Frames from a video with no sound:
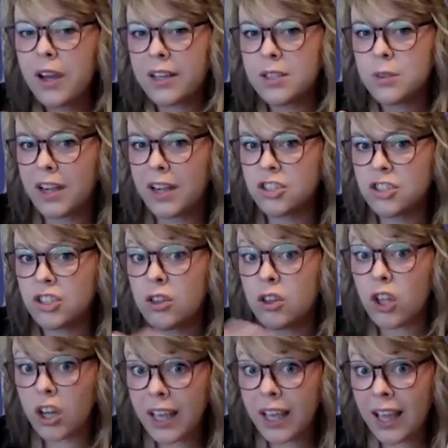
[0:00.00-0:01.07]
guys were actually
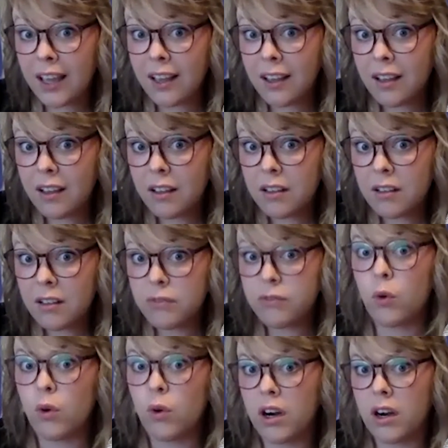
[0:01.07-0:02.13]
looking
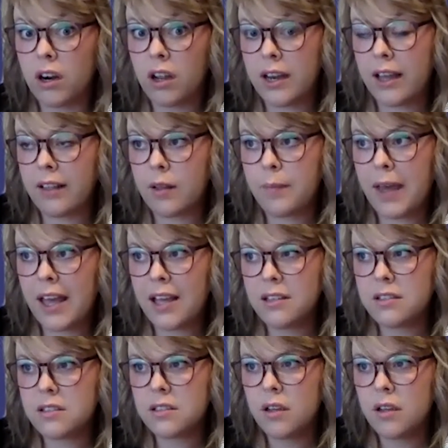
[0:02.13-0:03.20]
for an
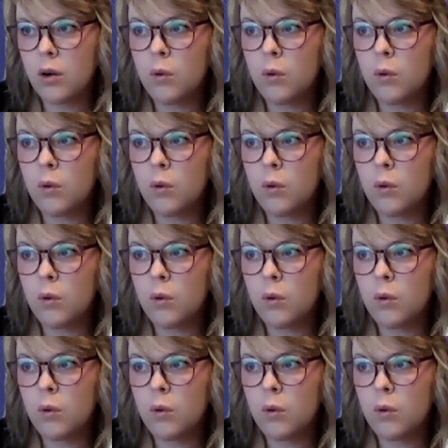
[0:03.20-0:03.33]
LMS,